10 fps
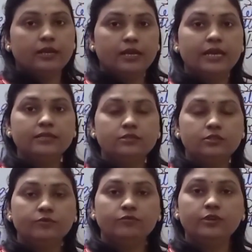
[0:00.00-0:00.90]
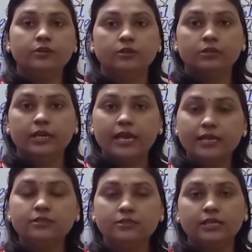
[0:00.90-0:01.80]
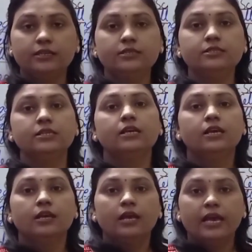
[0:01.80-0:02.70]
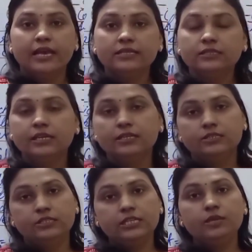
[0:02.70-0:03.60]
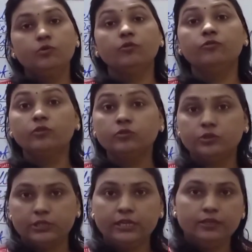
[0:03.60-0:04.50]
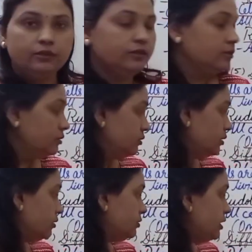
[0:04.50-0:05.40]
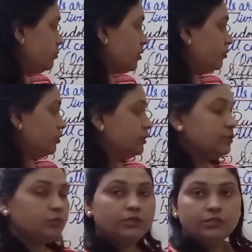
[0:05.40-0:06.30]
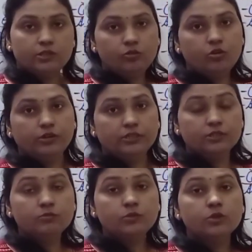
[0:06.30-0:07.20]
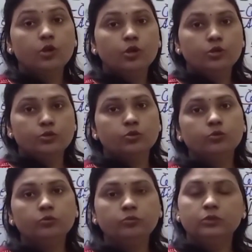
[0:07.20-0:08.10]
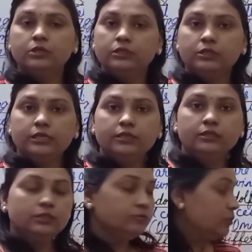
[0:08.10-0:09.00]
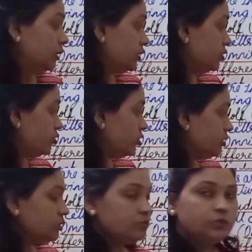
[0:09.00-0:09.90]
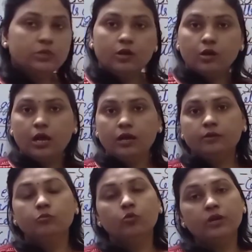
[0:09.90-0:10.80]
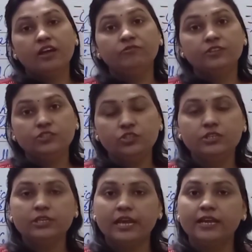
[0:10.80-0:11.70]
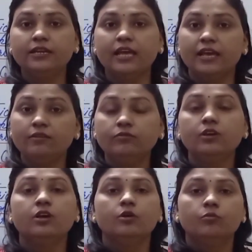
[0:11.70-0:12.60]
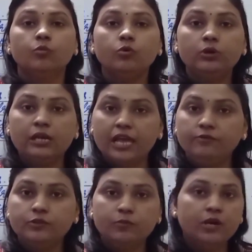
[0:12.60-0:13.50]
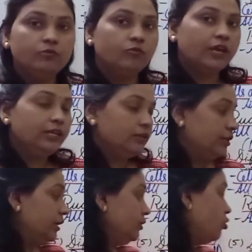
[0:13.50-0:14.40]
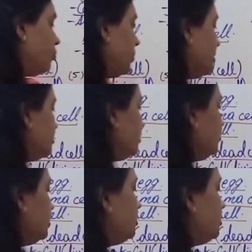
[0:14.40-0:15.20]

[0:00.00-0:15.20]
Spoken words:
as there is team effort in multicellular organisms. So in multicellular organisms are more efficient and have more lifespan, while in comparison with